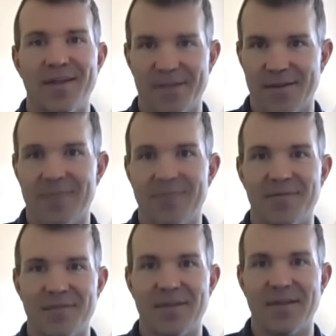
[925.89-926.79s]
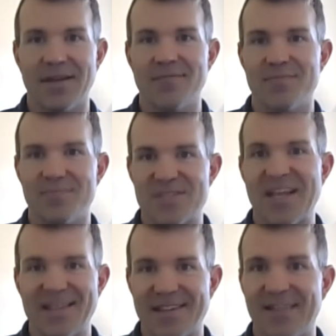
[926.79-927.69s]
The
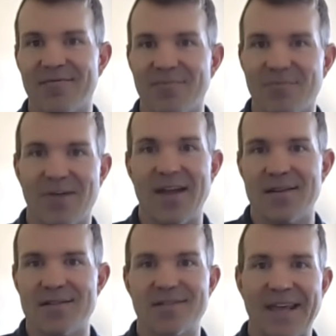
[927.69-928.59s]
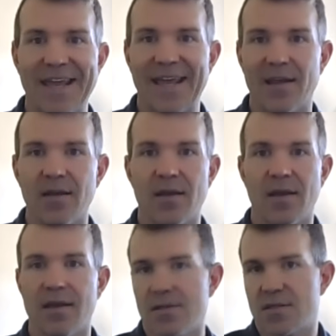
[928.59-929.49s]
state that reigns king
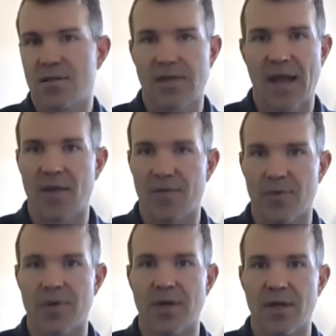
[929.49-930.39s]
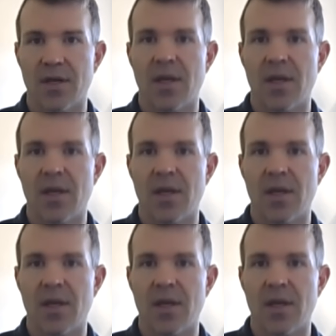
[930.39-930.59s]
is California,